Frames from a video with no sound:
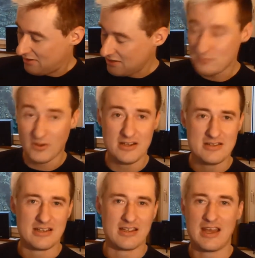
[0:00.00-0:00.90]
Next one
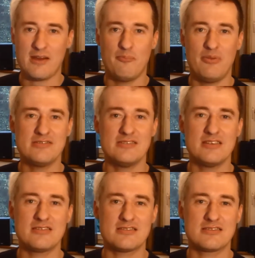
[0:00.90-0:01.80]
is like kind of
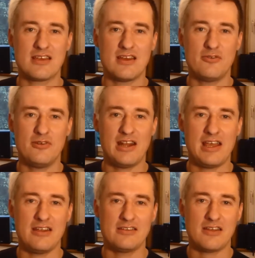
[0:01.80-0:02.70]
business
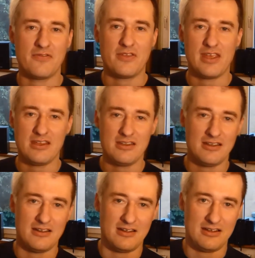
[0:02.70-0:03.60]
related thing,
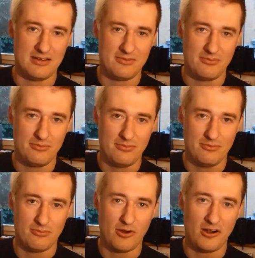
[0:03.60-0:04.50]

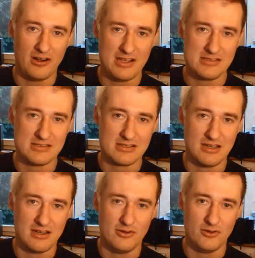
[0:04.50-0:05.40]
more or less.
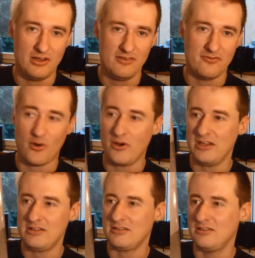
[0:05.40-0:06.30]
Null and
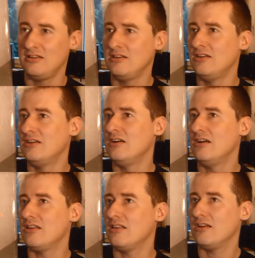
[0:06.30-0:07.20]
Void,
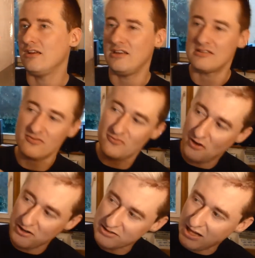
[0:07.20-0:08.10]
his
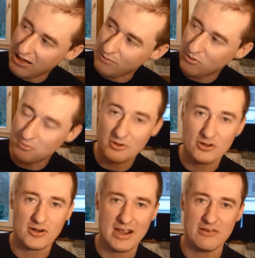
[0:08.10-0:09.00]
first album,
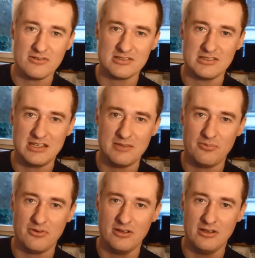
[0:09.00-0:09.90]
Cryosleep,